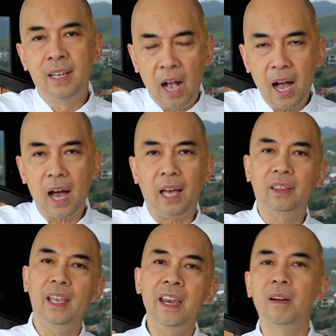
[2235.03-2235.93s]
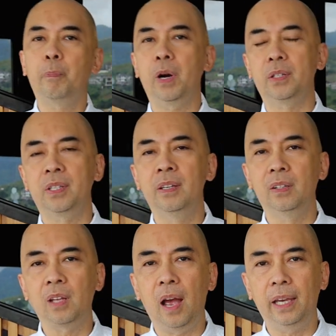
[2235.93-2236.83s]
God in the
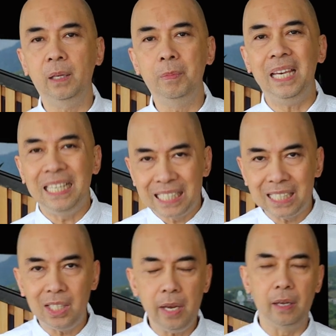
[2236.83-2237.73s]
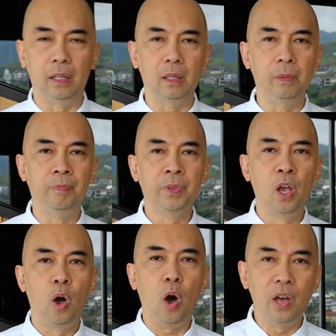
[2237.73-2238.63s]
present time is still
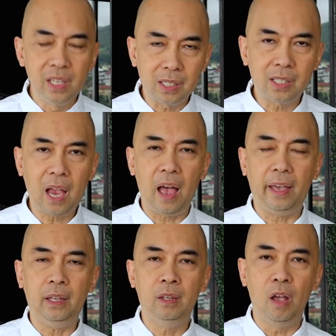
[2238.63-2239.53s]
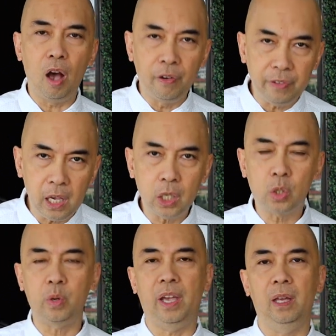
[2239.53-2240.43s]
on the side of
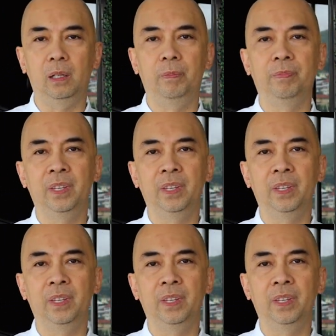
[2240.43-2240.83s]
Israel.